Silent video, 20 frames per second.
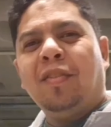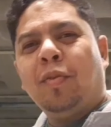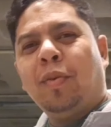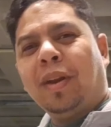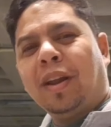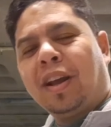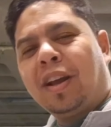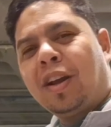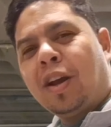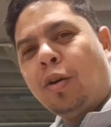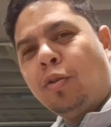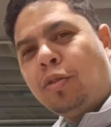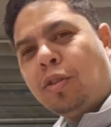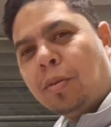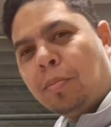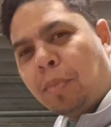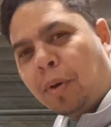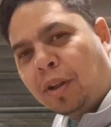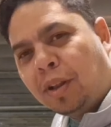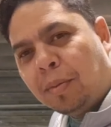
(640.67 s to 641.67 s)
want to coat the
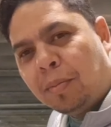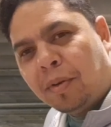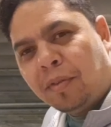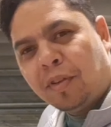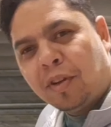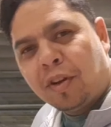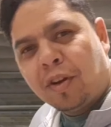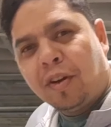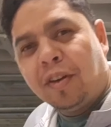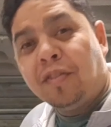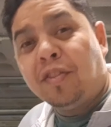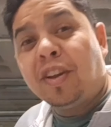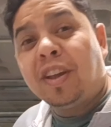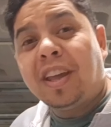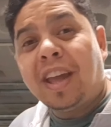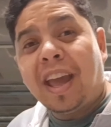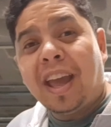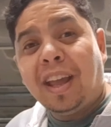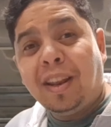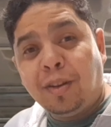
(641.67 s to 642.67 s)
bottom of your car, if you
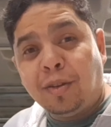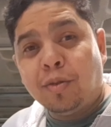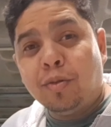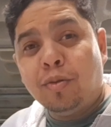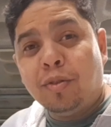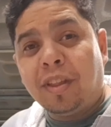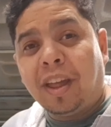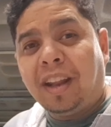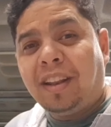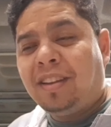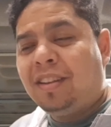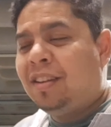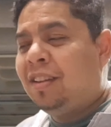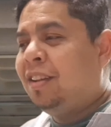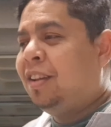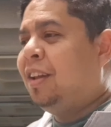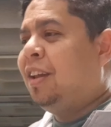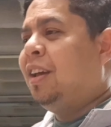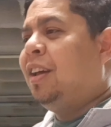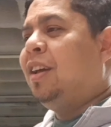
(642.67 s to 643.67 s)
can do that,
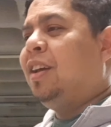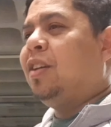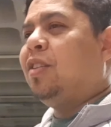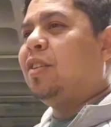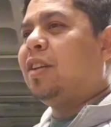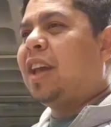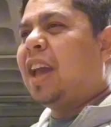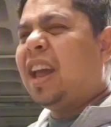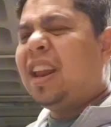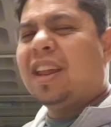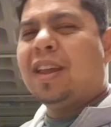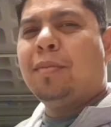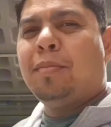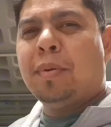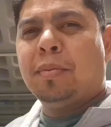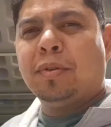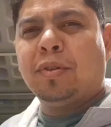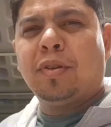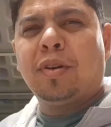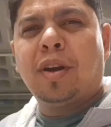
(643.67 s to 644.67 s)
you can get
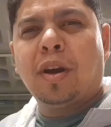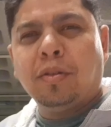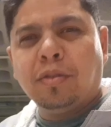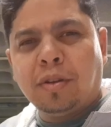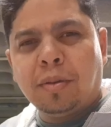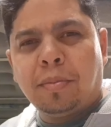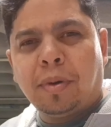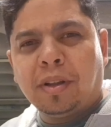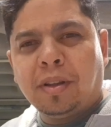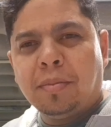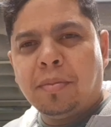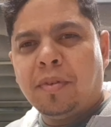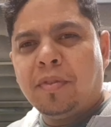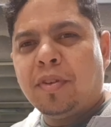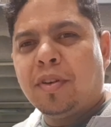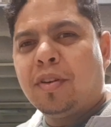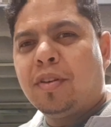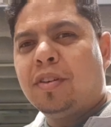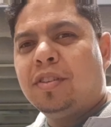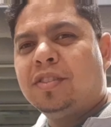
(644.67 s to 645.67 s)
people to coat the bottom of
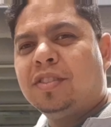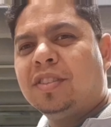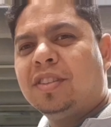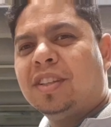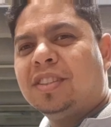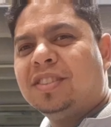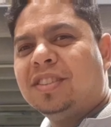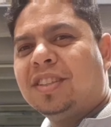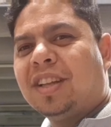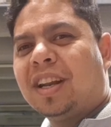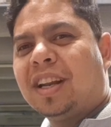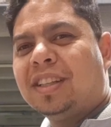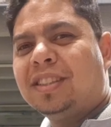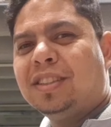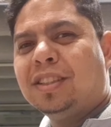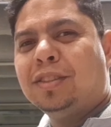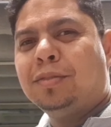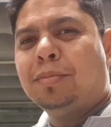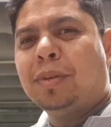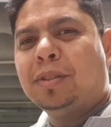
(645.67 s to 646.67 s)
your car so it doesn't rust
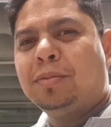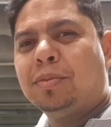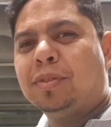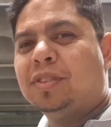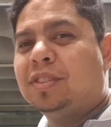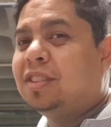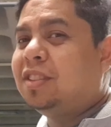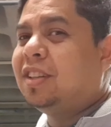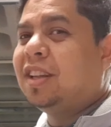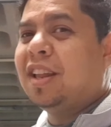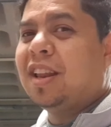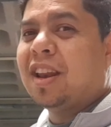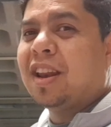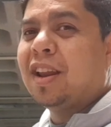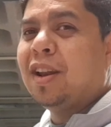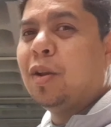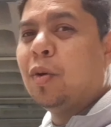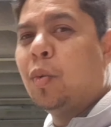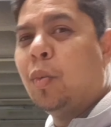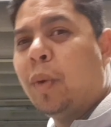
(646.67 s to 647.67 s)
as much, because it's going to get
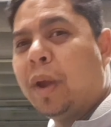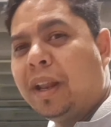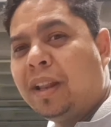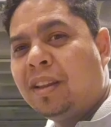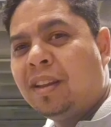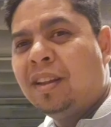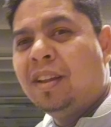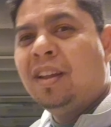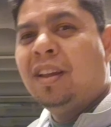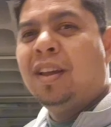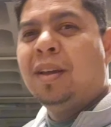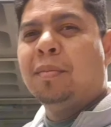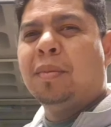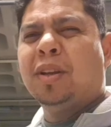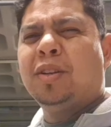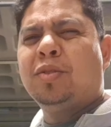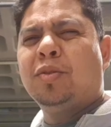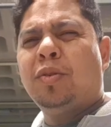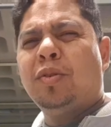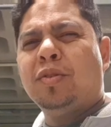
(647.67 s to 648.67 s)
really wet.
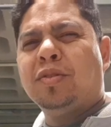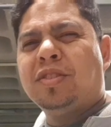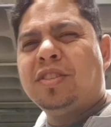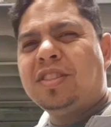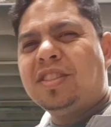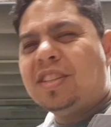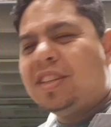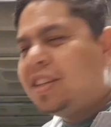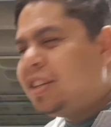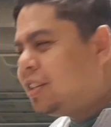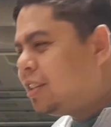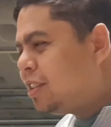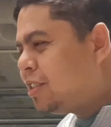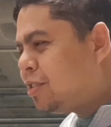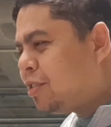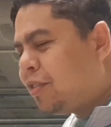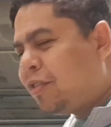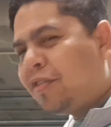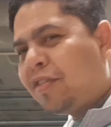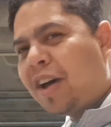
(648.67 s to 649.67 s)
Make sure all your seals
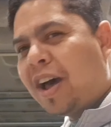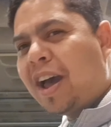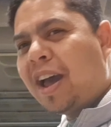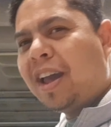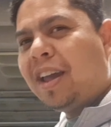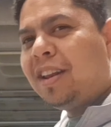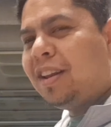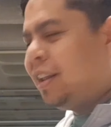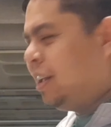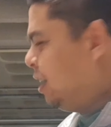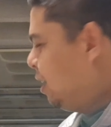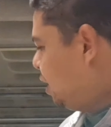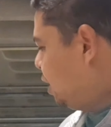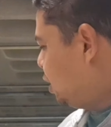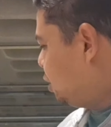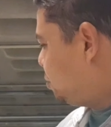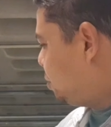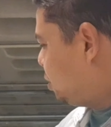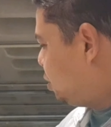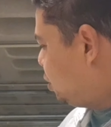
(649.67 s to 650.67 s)
are fine,
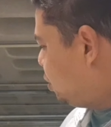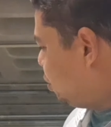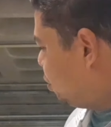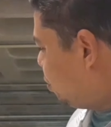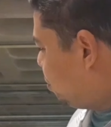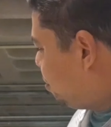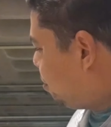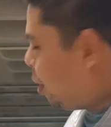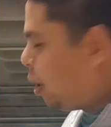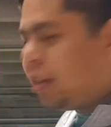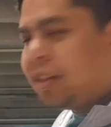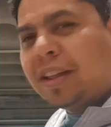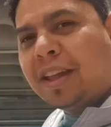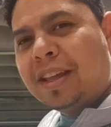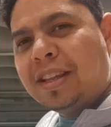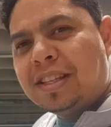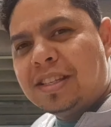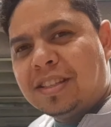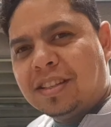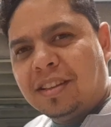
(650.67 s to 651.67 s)
especially your
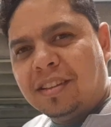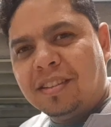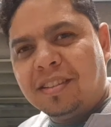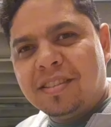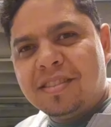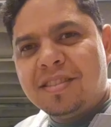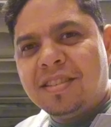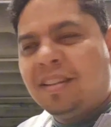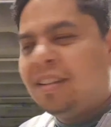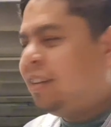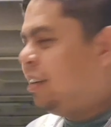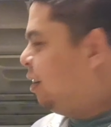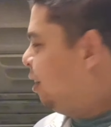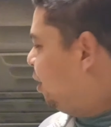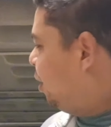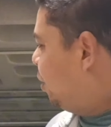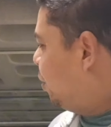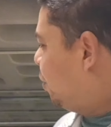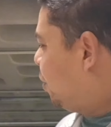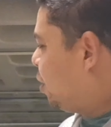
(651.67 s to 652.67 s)
bulkhead seals,
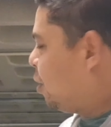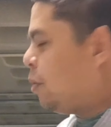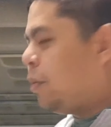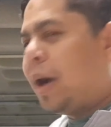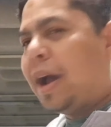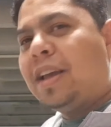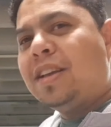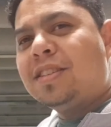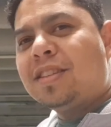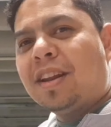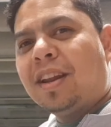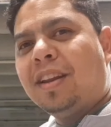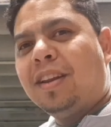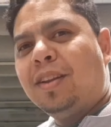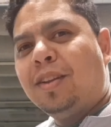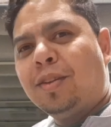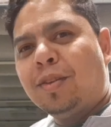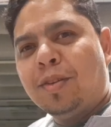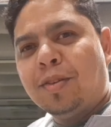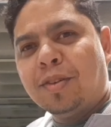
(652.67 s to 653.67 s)
or your wires run
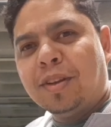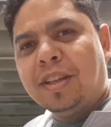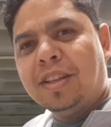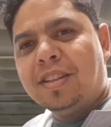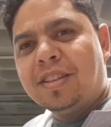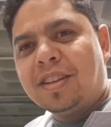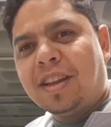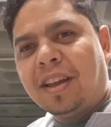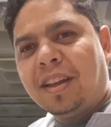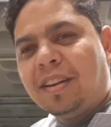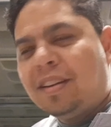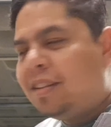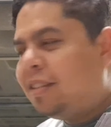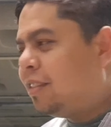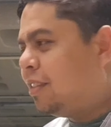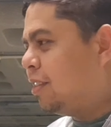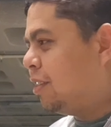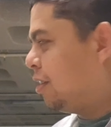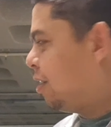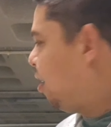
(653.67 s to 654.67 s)
into your inside
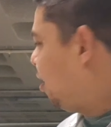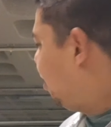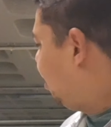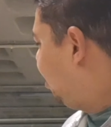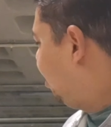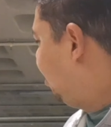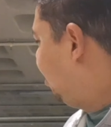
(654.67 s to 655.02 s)
to the car.